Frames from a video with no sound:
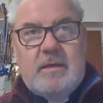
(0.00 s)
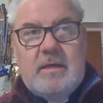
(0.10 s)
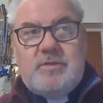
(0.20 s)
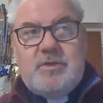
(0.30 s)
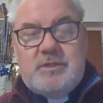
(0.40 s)

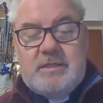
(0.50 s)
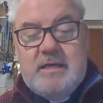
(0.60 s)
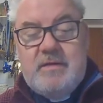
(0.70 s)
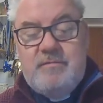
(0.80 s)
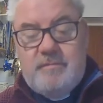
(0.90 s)
and to
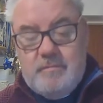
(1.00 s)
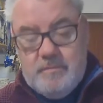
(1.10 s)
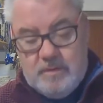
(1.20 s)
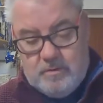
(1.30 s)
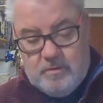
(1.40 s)
save
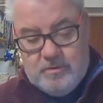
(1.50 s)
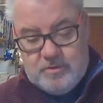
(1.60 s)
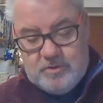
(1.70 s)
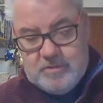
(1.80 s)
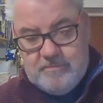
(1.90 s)
the
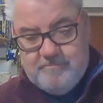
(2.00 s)
lost.